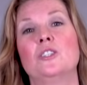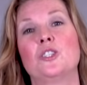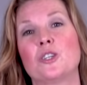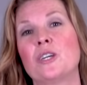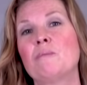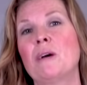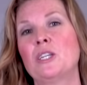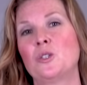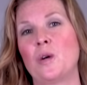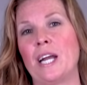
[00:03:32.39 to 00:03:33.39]
During
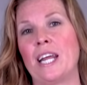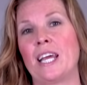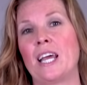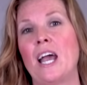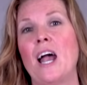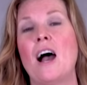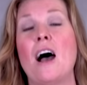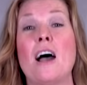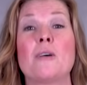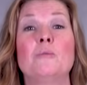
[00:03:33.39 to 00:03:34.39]
my training,
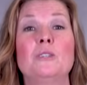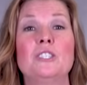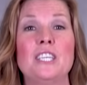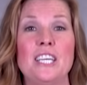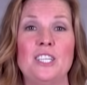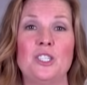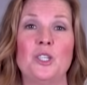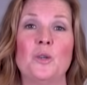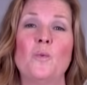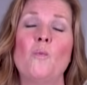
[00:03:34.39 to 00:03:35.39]
I will teach
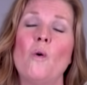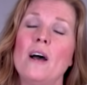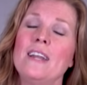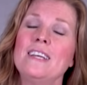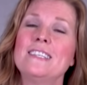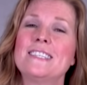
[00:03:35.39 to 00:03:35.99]
you one